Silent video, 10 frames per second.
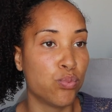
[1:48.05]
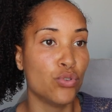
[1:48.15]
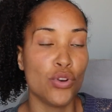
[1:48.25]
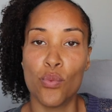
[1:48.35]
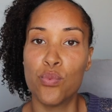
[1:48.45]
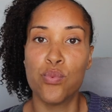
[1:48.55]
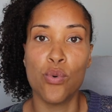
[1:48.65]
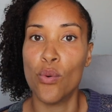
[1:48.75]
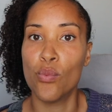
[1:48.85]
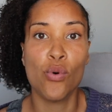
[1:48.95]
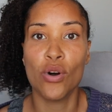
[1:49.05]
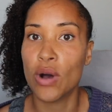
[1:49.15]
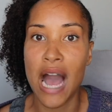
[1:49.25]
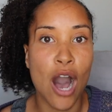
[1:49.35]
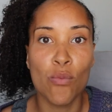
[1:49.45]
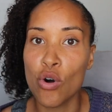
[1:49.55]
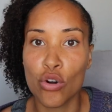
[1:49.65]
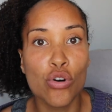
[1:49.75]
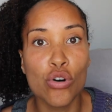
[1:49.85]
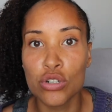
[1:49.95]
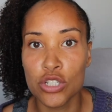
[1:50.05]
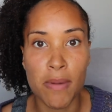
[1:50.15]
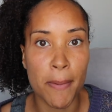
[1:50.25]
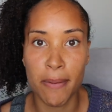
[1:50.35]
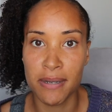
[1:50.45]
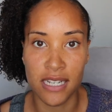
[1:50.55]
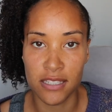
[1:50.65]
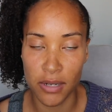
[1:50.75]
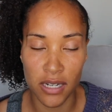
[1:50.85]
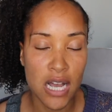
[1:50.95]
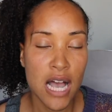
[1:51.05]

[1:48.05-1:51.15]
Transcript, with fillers: you know, what caused my baby's eczema.